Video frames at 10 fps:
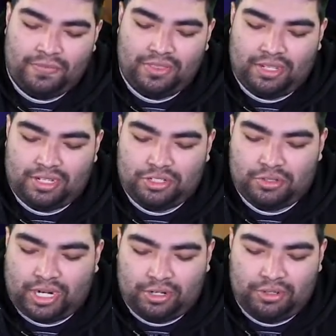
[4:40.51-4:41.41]
the
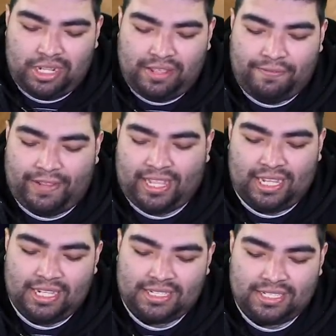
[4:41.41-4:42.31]
Dragoonity
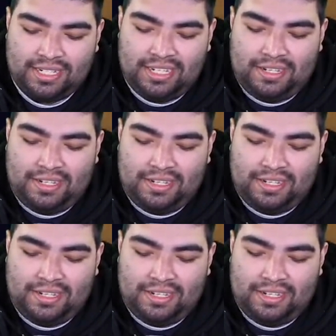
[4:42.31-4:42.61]
Phalanx,